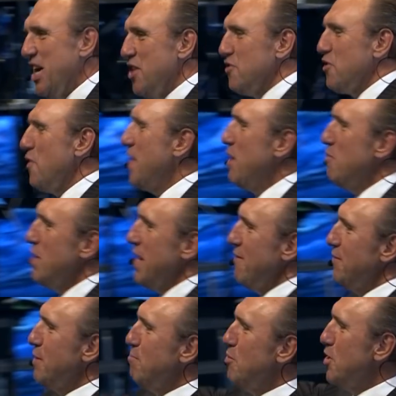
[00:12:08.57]
So they would
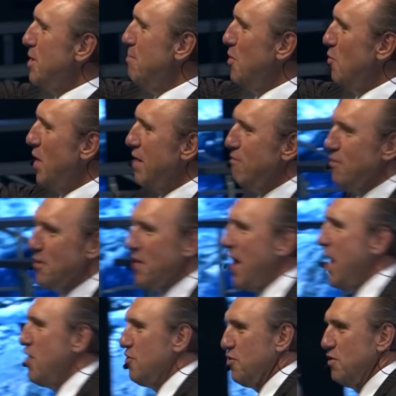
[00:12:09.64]
have to put him away for
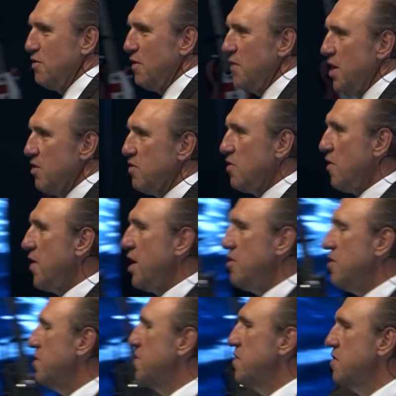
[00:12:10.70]
thousands of years. So they
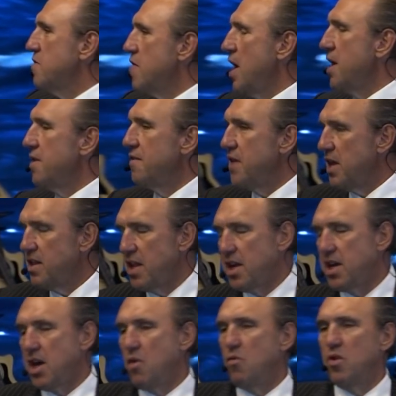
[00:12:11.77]
just decided that they're
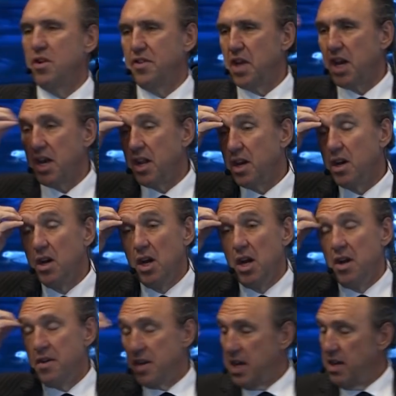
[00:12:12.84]
going, they're going to,
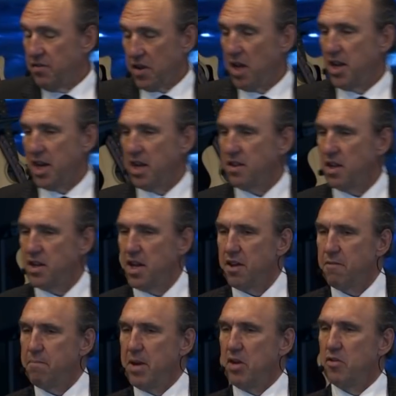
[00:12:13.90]
he's going to get the
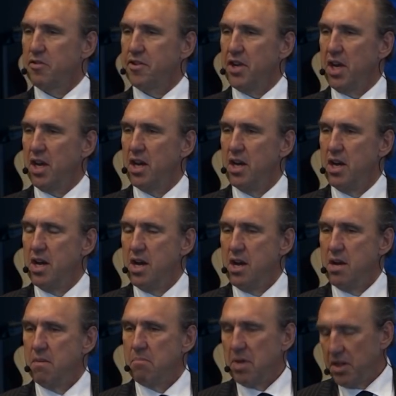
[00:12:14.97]
death penalty.
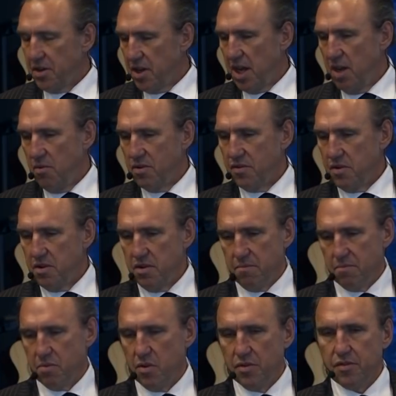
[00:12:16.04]
But he was in
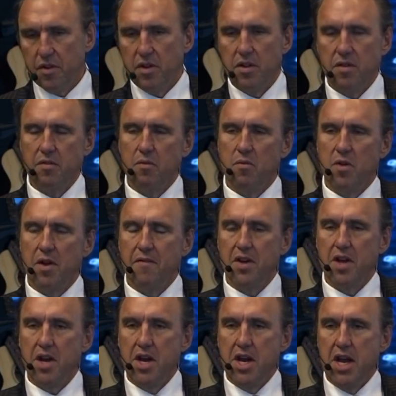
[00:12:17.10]
prison and
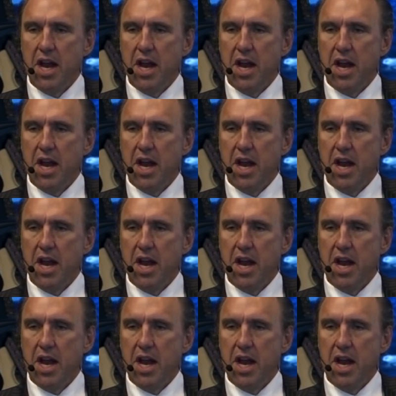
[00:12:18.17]
whatever.